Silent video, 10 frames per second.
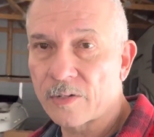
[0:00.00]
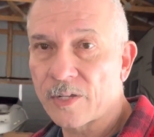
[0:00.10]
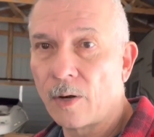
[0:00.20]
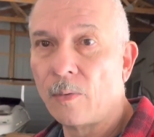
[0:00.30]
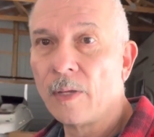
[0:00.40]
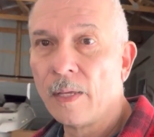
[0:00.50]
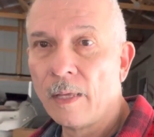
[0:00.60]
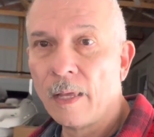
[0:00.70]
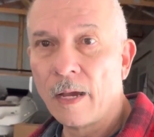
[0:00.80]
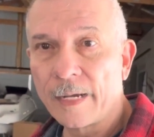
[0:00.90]
So
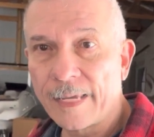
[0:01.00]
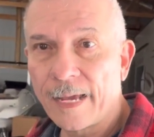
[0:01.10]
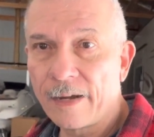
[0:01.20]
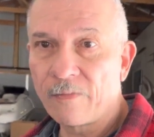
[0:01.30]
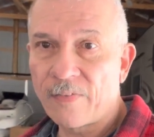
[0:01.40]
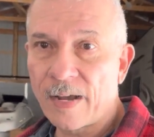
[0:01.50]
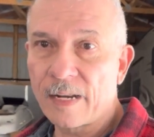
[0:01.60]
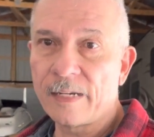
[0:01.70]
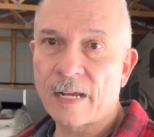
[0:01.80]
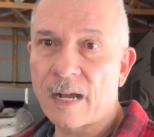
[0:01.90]
again,
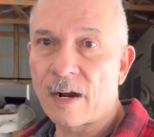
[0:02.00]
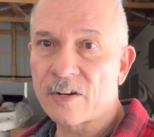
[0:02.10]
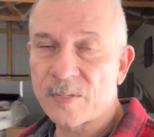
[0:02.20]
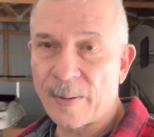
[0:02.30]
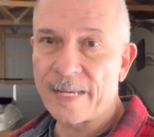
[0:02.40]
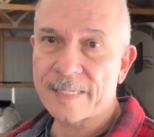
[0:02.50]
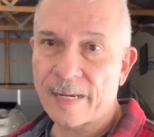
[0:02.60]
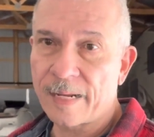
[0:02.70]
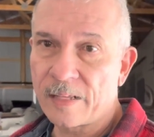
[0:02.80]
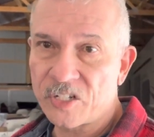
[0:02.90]
finding the car's
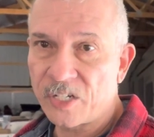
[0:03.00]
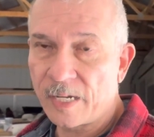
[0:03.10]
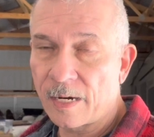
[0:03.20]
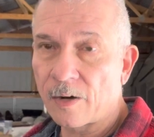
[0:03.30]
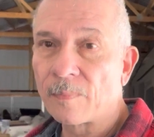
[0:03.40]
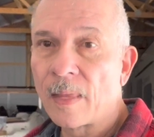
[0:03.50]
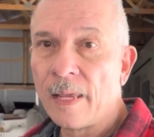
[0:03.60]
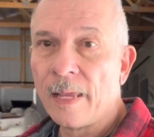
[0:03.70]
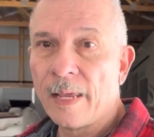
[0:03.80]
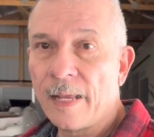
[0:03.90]
baseline this year,
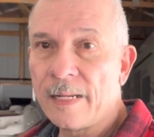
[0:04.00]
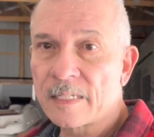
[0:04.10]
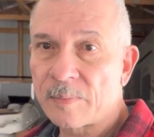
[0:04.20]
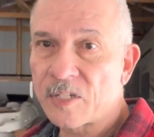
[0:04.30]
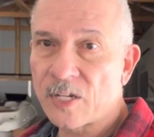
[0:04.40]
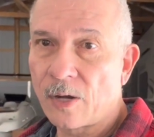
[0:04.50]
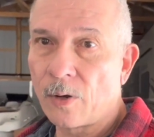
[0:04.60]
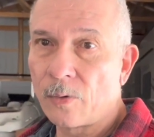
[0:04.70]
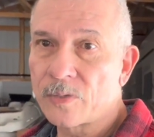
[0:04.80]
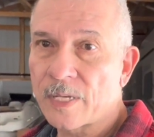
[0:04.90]
hitting some
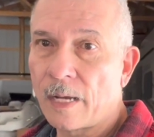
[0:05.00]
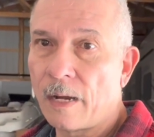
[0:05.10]
shows,